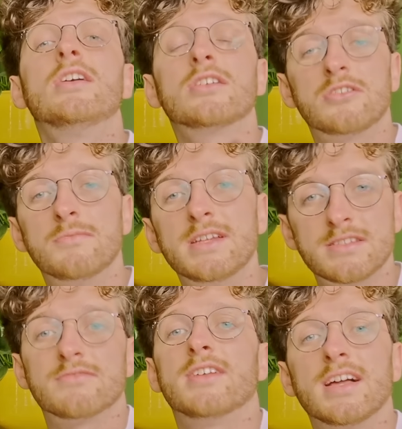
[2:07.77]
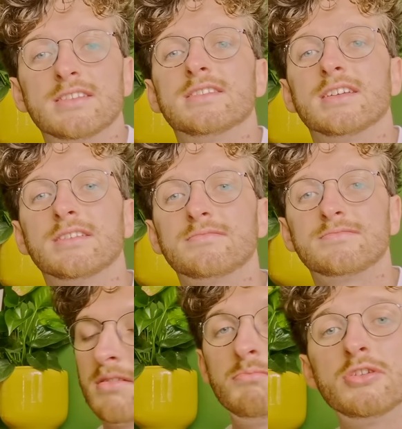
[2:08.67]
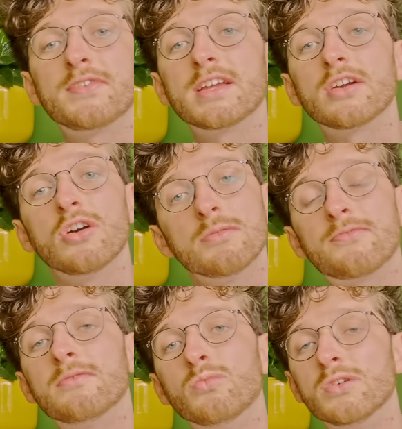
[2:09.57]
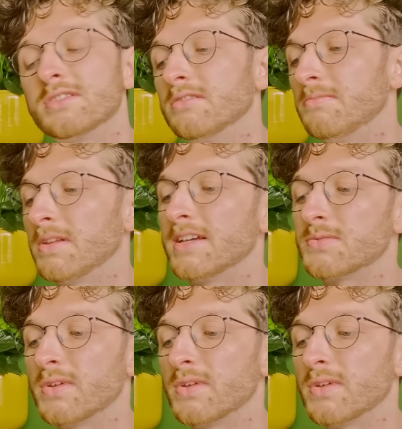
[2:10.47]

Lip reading: come into reality. Moving up from Waterloo Place, we